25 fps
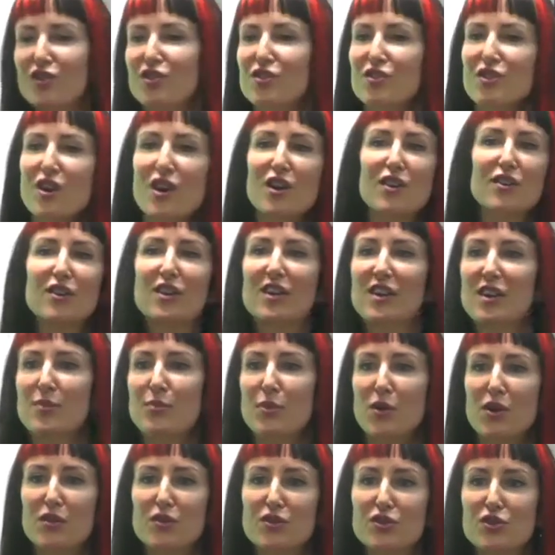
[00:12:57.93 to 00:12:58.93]
You kind of
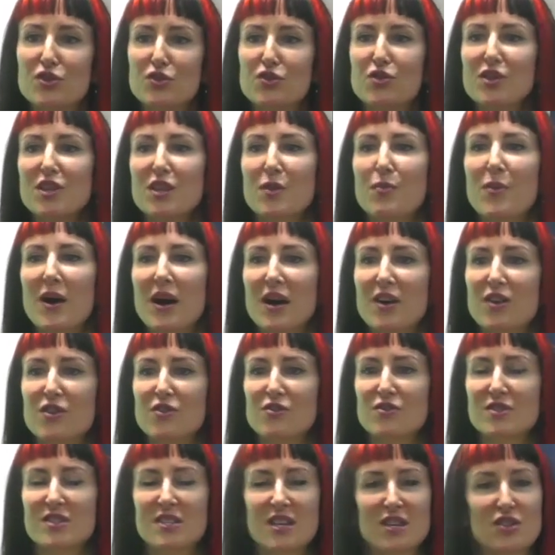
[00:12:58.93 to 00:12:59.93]
keep on talking about
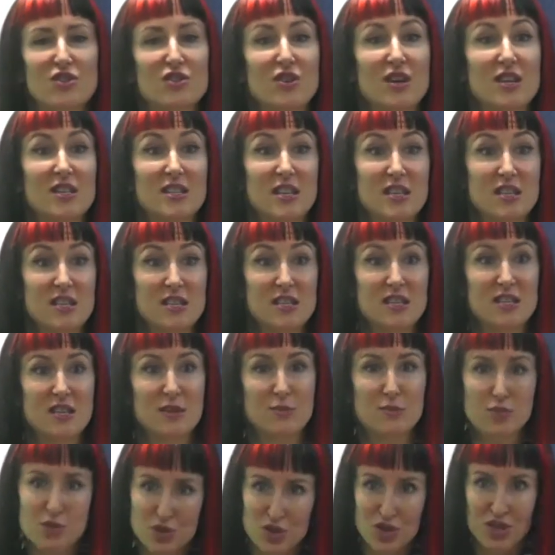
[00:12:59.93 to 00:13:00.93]
your sexual identity
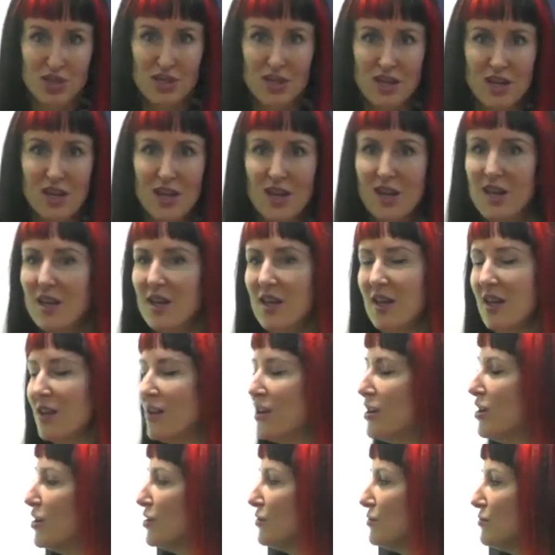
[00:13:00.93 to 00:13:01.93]
and pushing it,
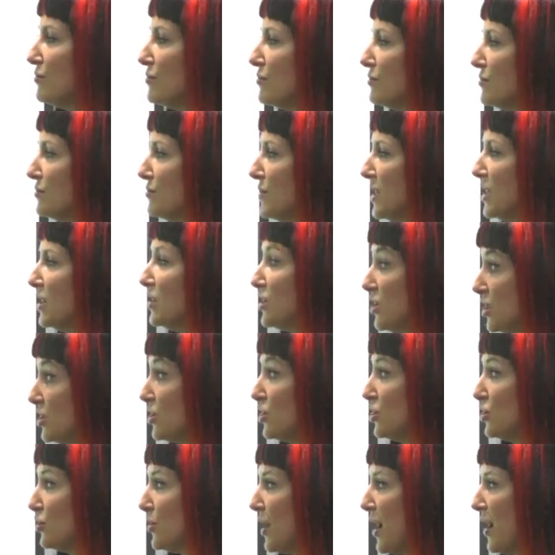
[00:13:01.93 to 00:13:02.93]
you know, being
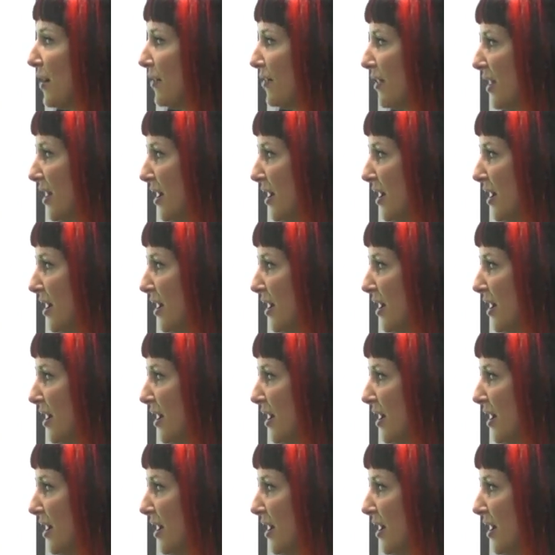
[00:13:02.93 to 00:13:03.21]
just too out